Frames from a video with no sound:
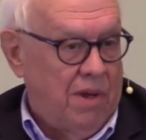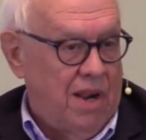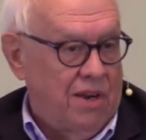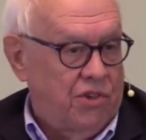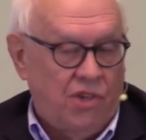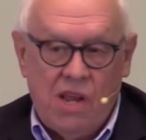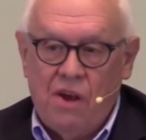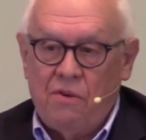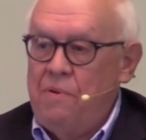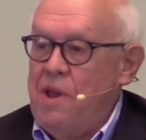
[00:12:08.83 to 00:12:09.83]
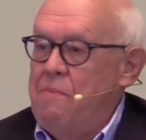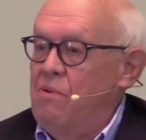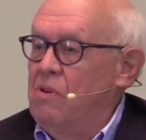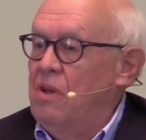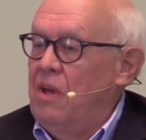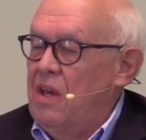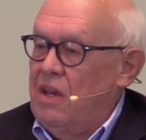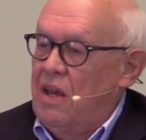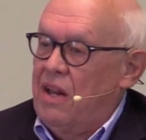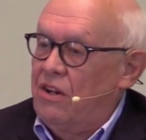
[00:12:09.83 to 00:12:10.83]
getting to see other people,
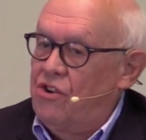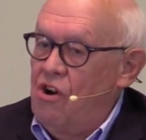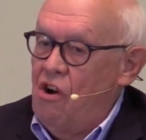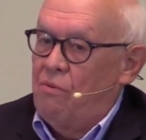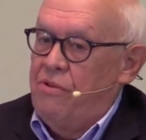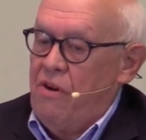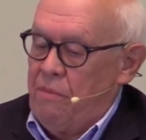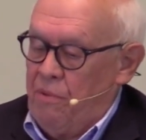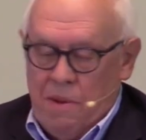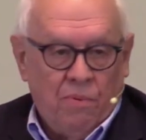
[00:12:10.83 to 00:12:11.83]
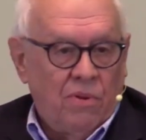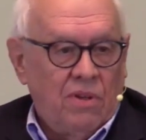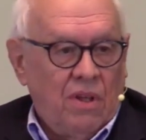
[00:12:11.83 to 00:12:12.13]
getting to talk with other people.